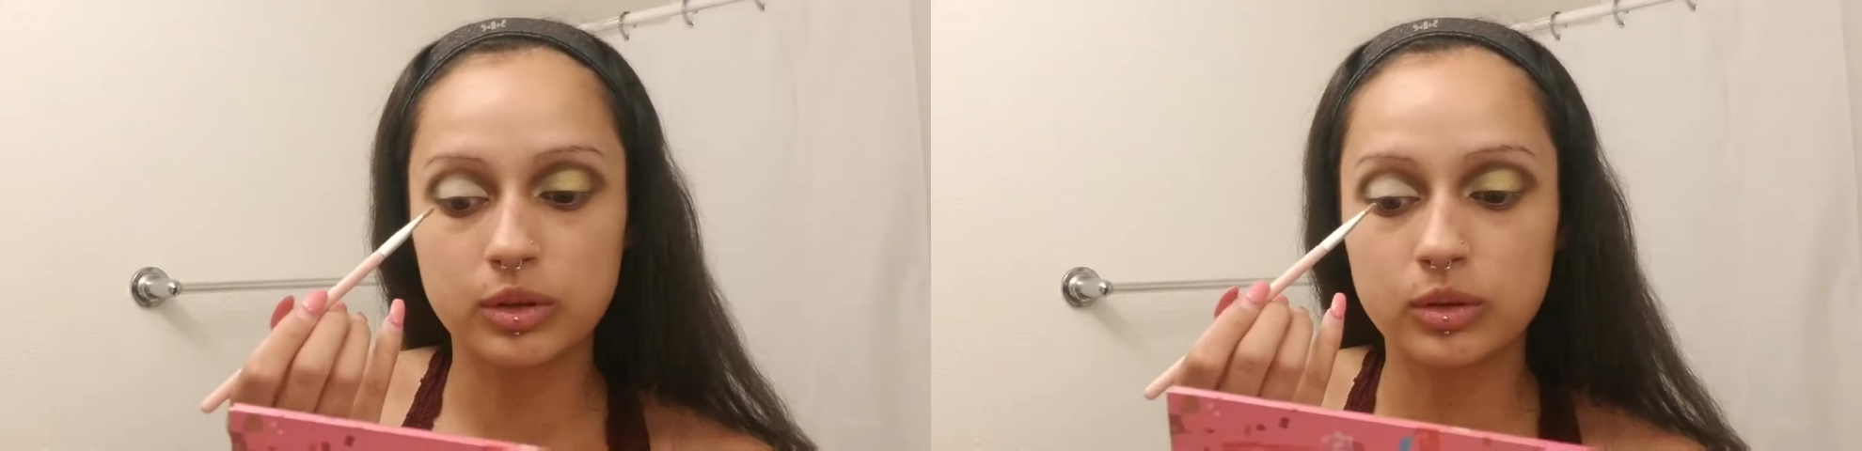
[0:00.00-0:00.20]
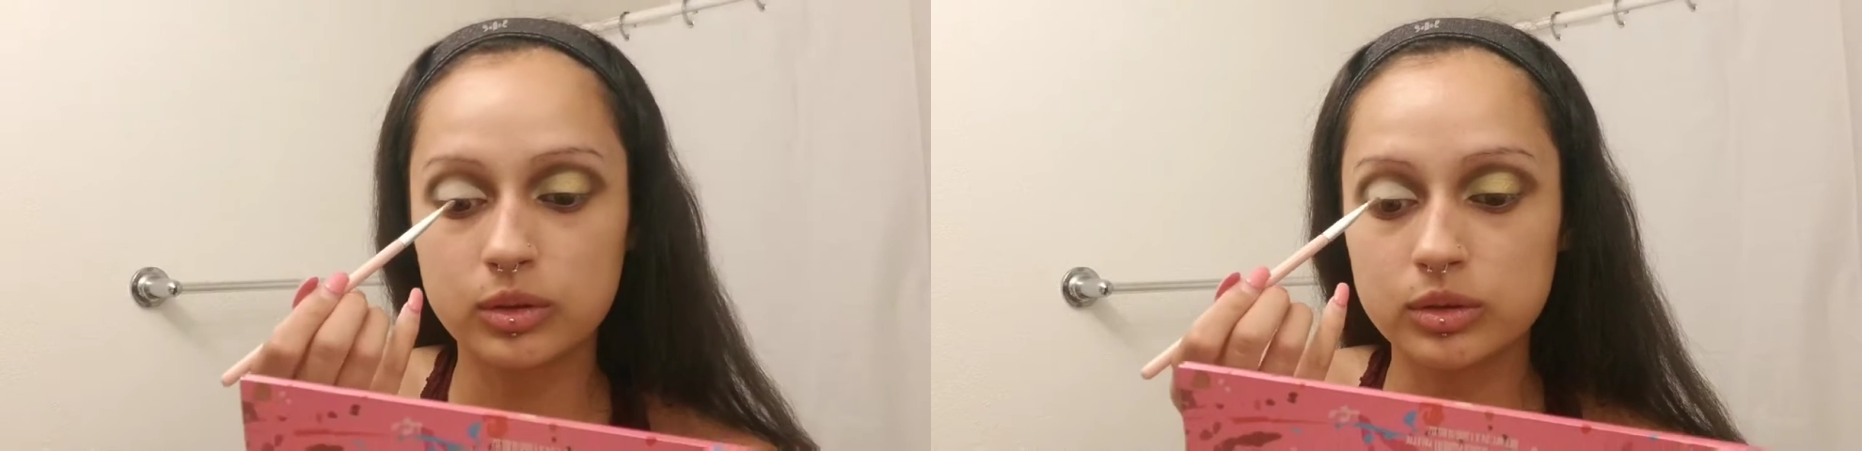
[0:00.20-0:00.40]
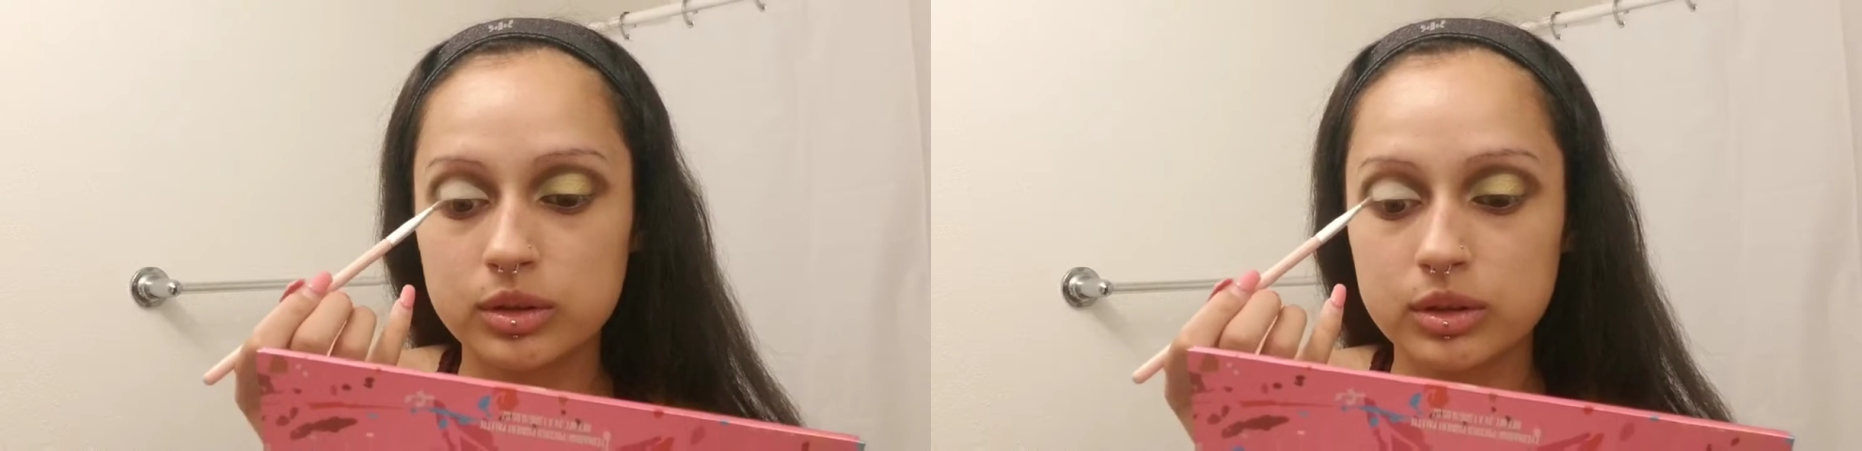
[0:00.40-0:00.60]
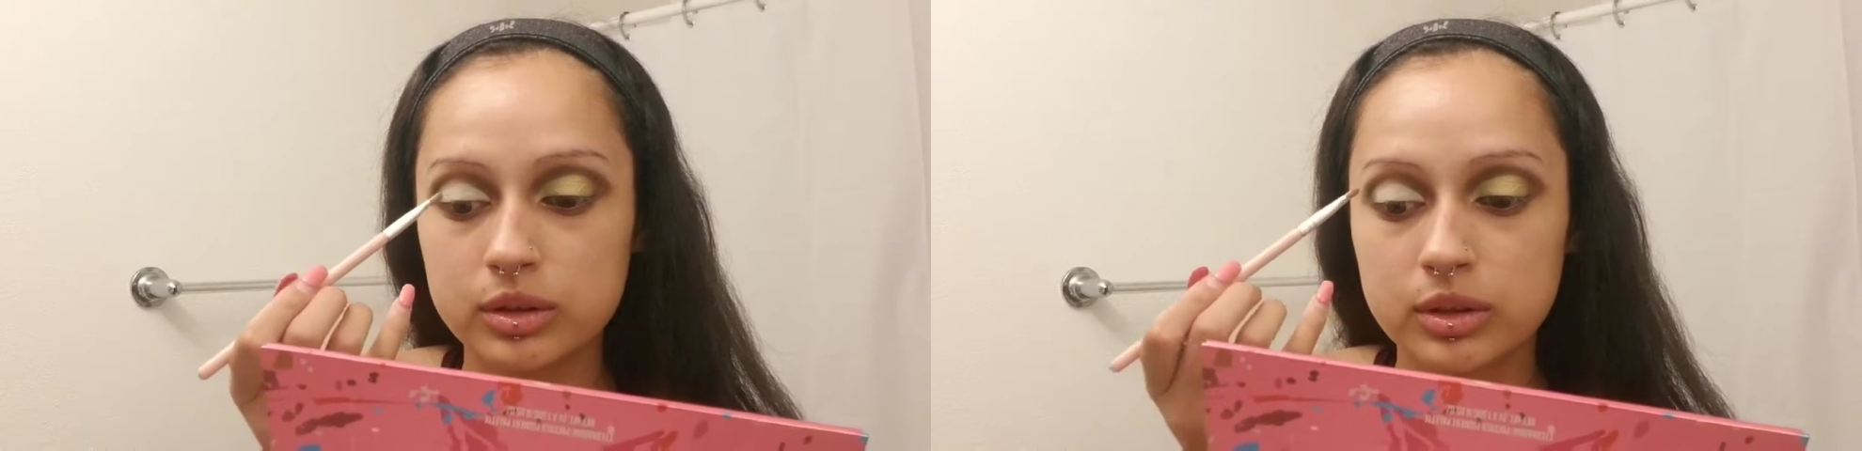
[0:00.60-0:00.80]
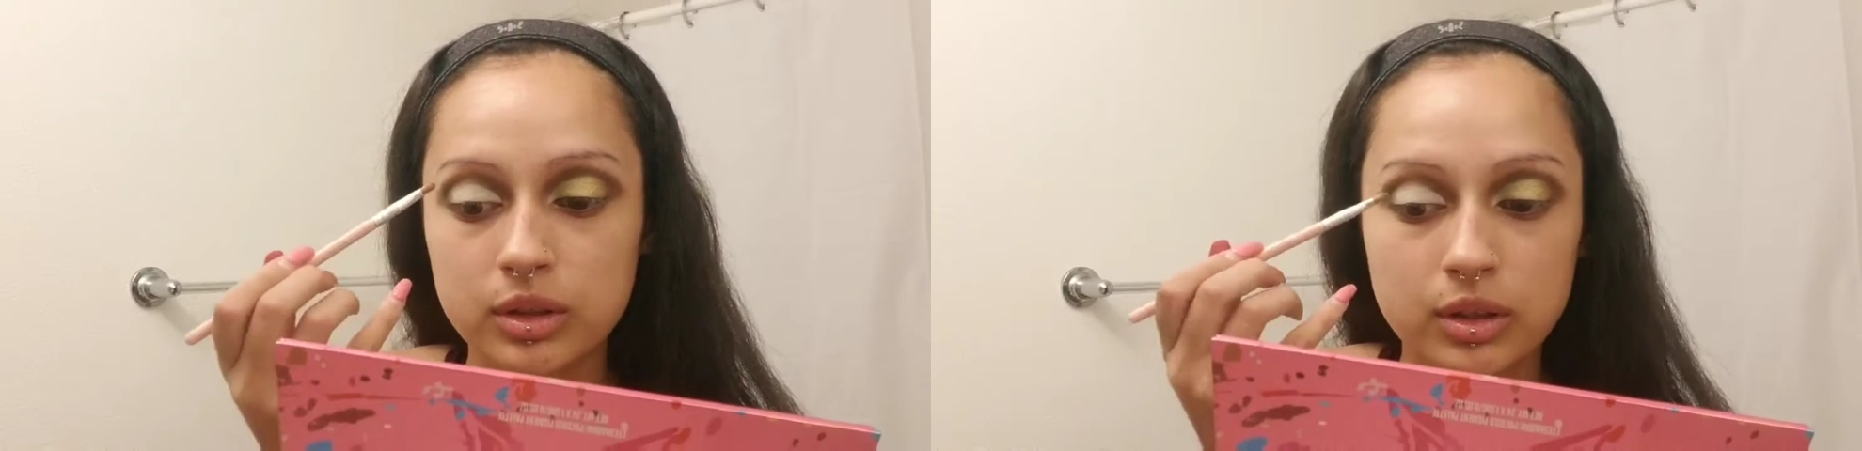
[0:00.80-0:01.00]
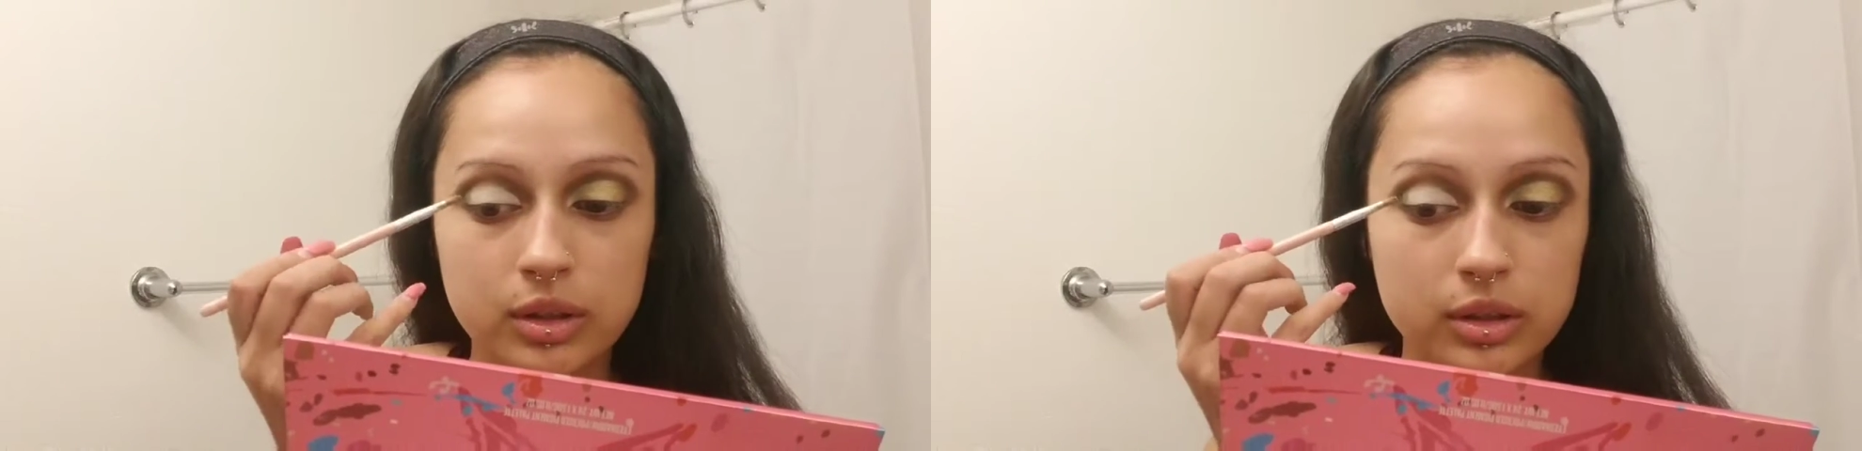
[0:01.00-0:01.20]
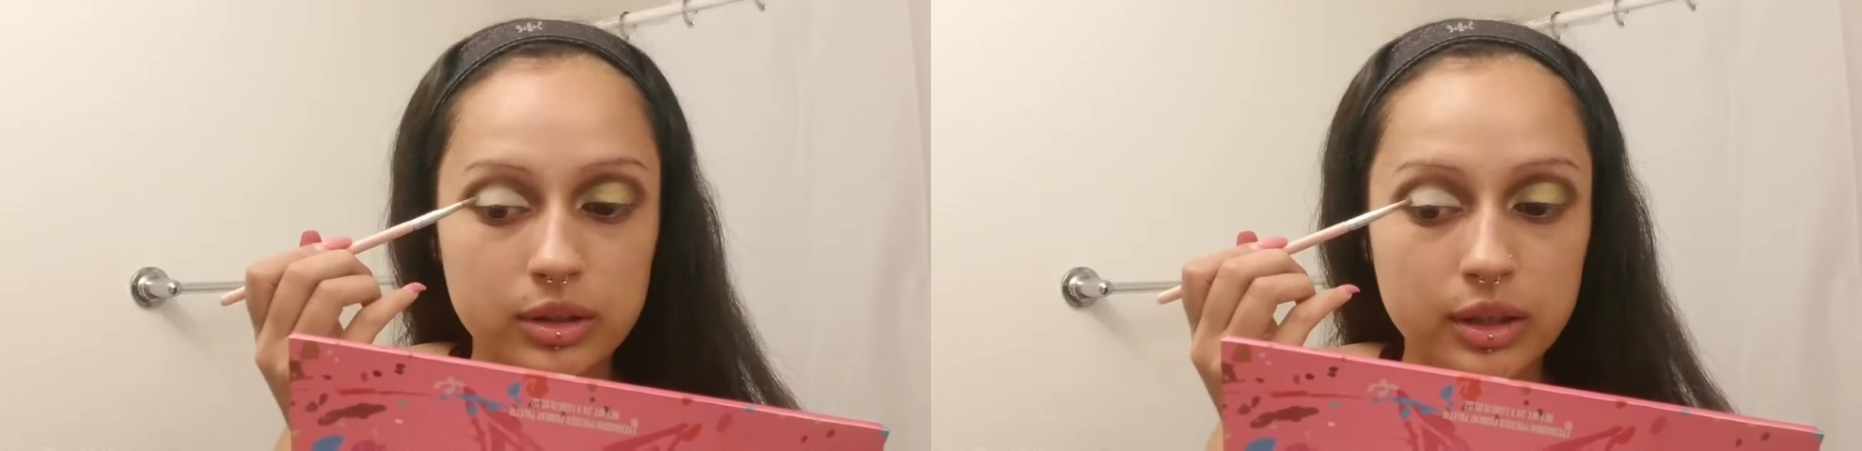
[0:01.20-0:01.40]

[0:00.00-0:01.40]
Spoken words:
gold on